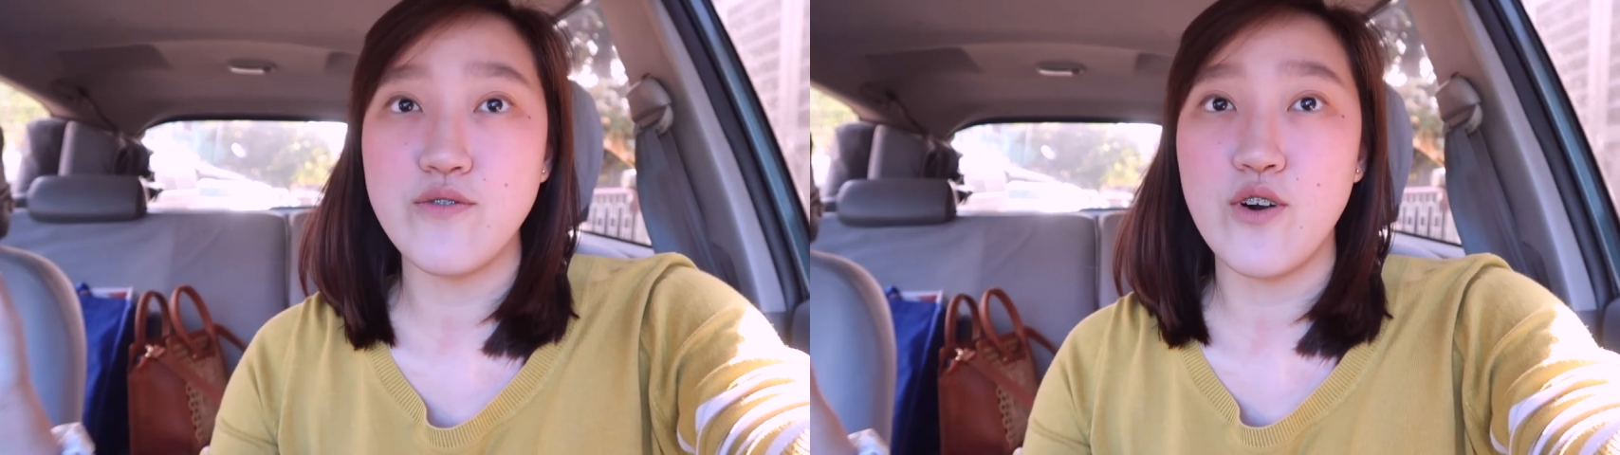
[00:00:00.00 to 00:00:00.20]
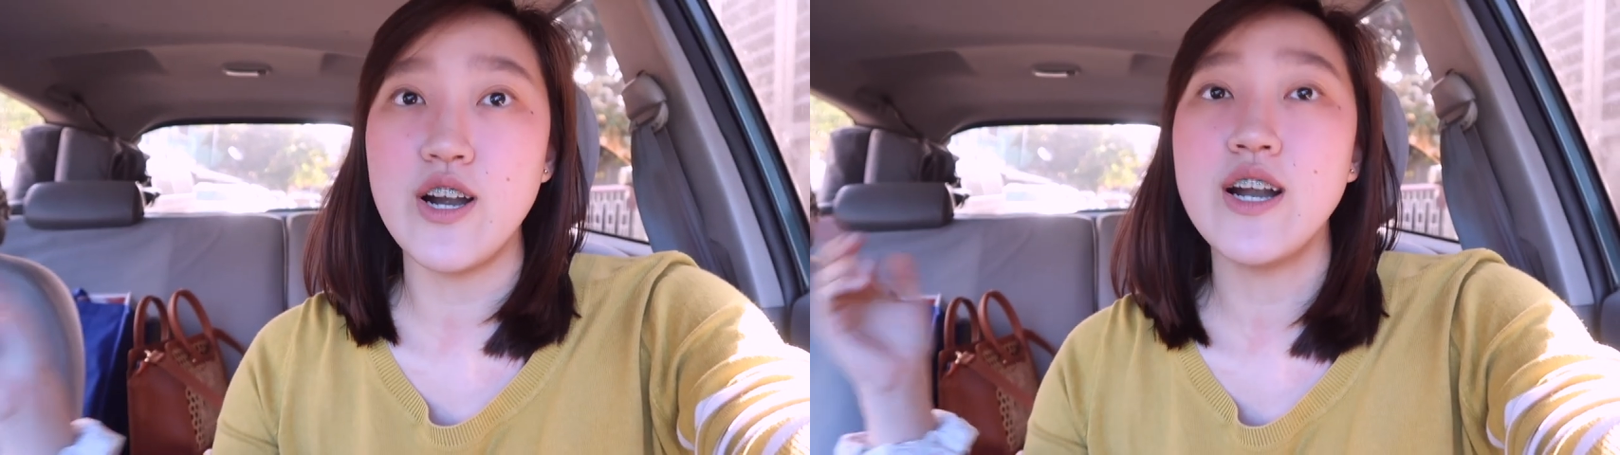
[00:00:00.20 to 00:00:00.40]

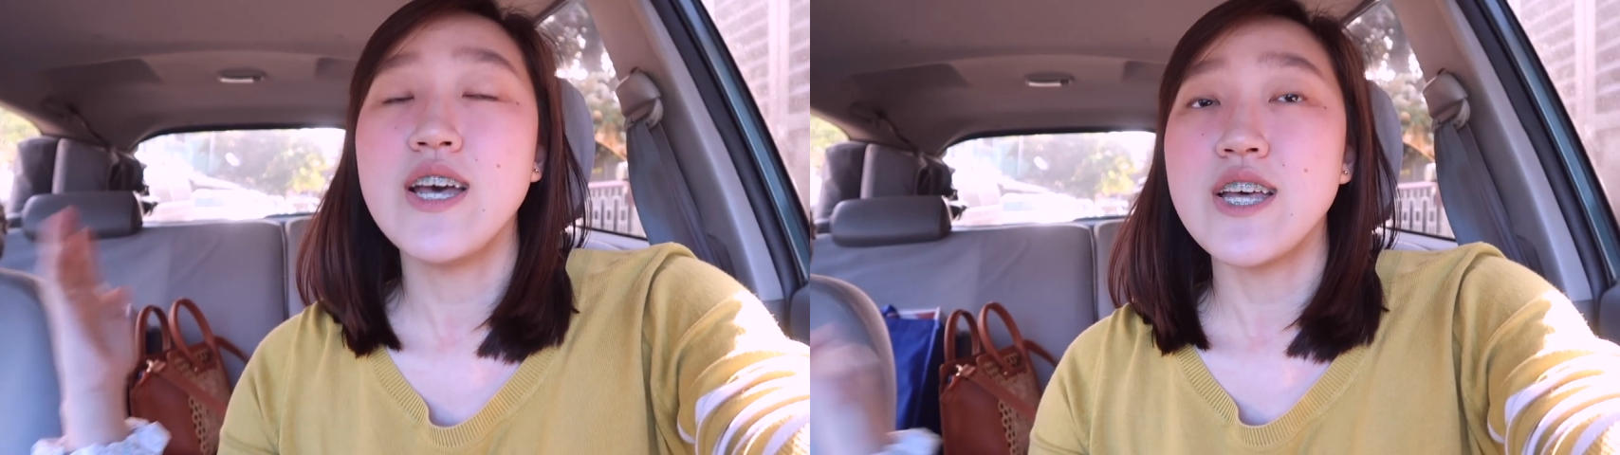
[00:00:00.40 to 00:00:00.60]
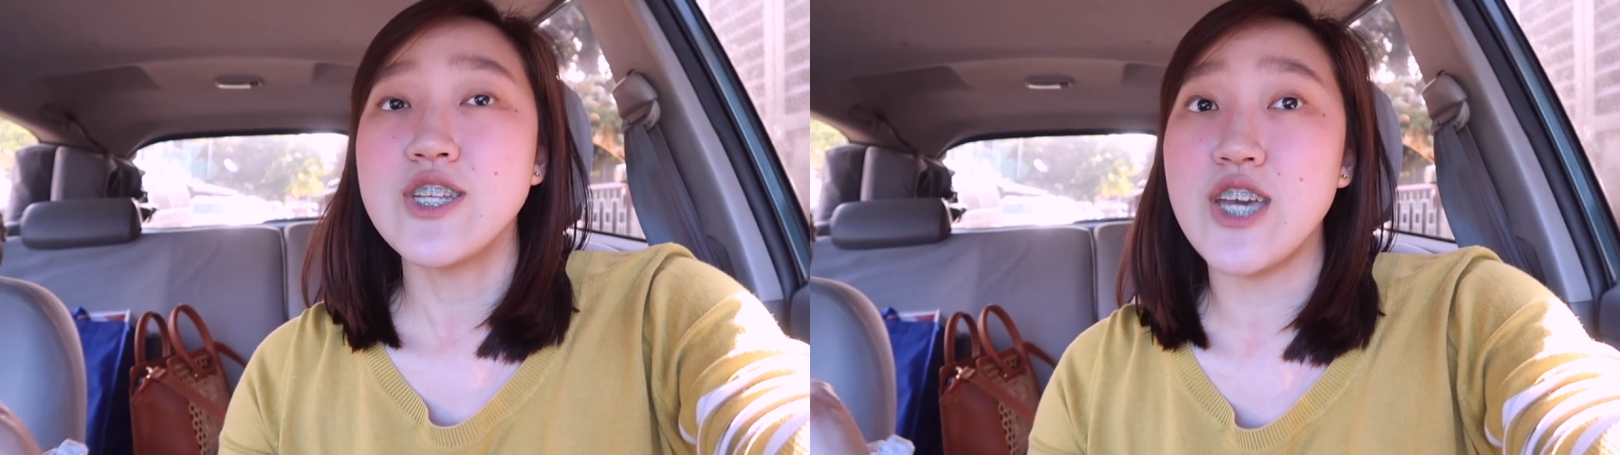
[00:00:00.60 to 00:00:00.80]
for
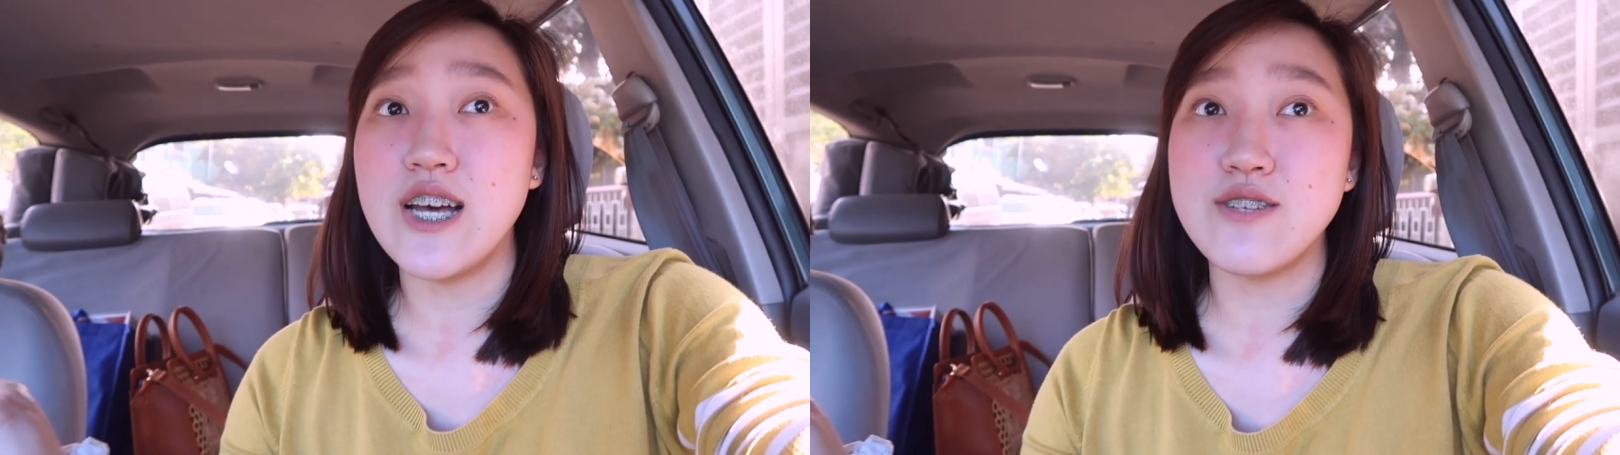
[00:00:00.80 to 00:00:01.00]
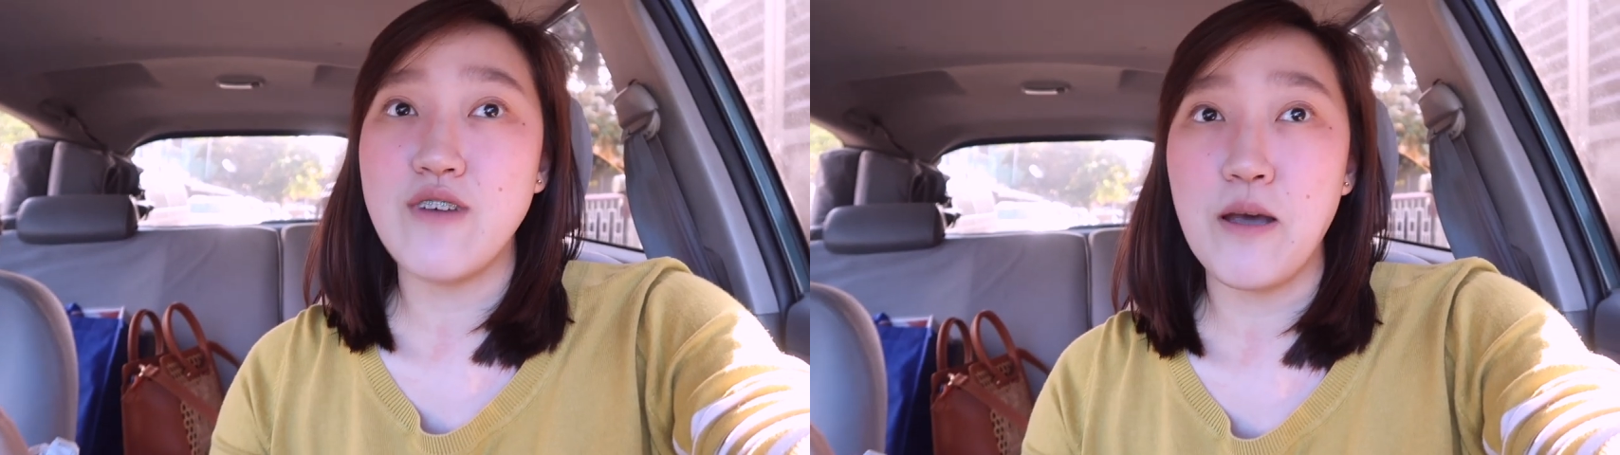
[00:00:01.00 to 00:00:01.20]

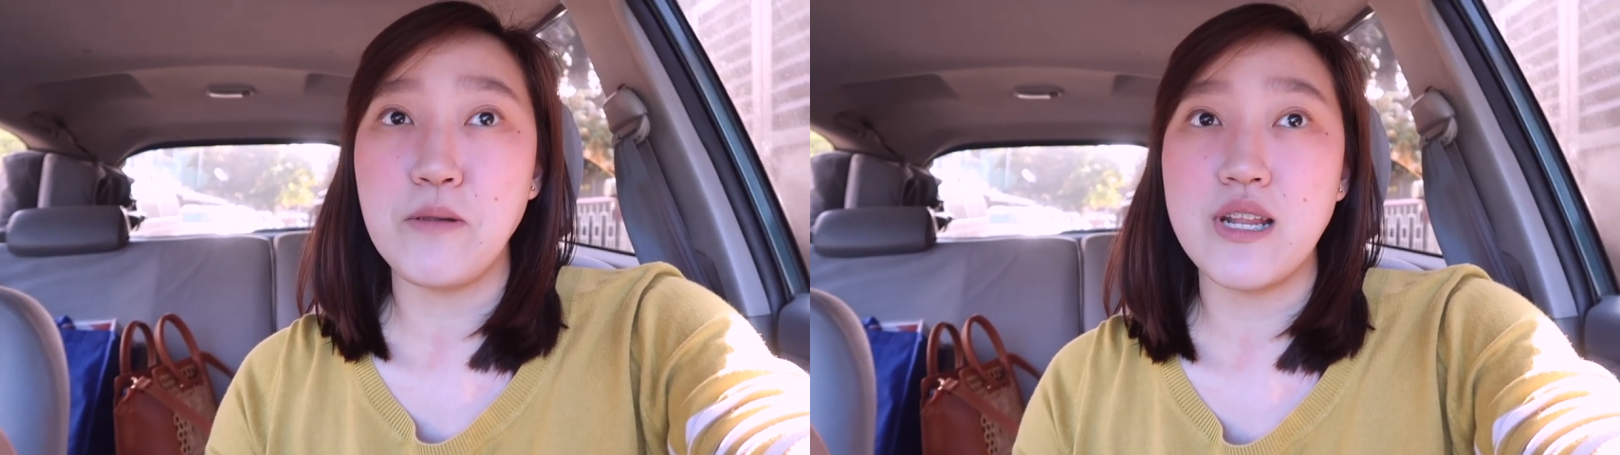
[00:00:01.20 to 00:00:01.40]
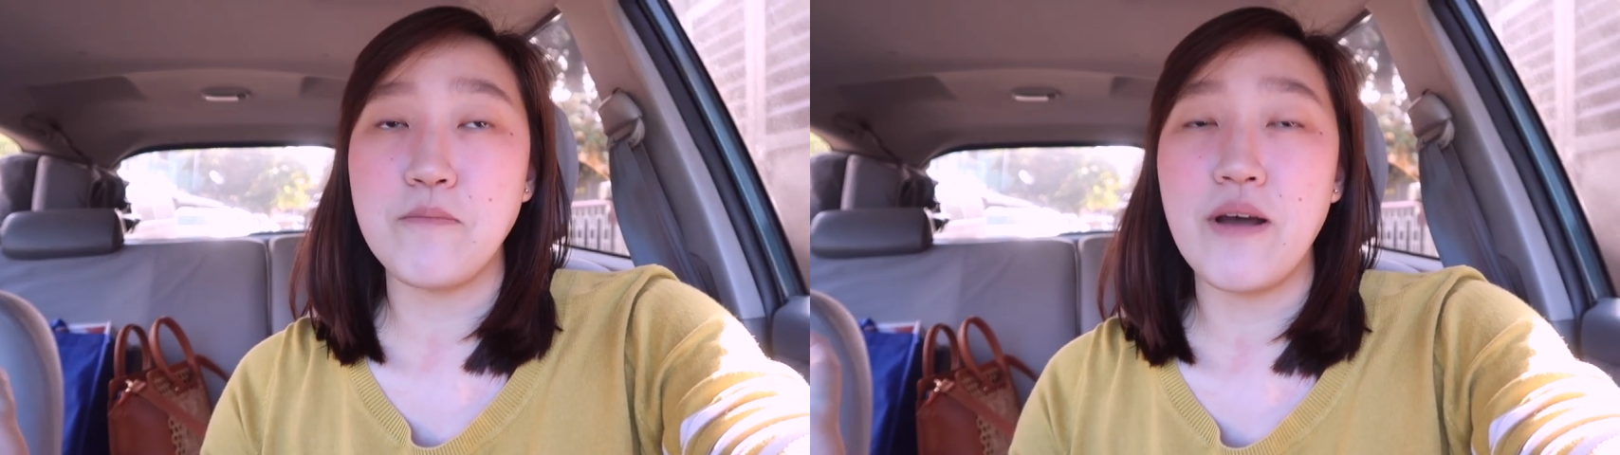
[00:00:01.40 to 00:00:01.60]
JL's family.